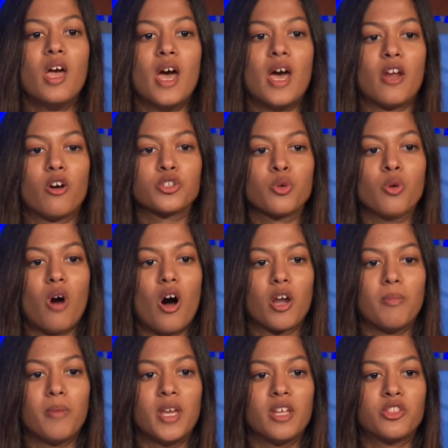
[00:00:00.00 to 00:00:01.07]
It also
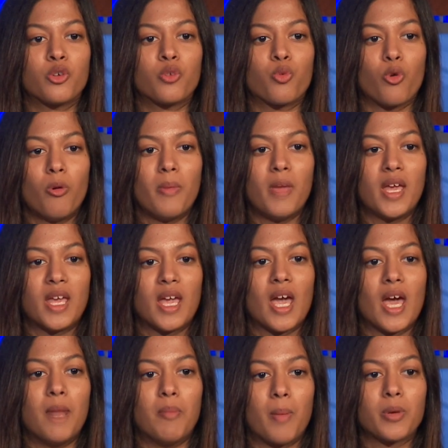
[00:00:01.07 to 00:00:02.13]
automated the rulemaking
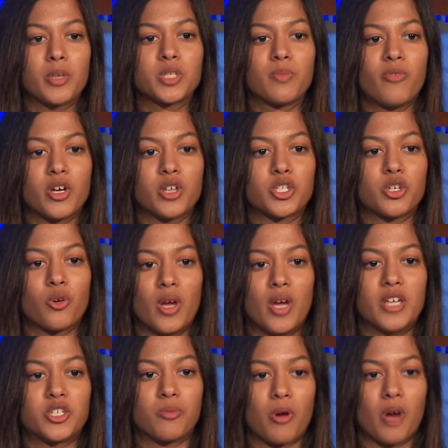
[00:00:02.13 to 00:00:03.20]
and membership function
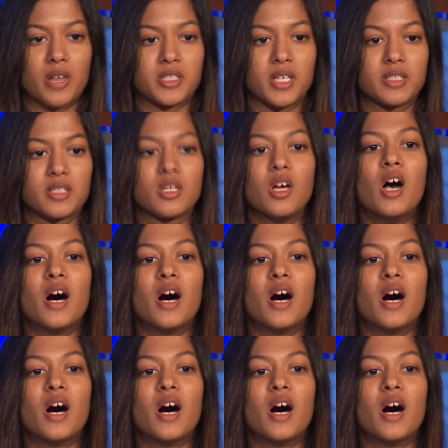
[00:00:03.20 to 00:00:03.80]
creation process,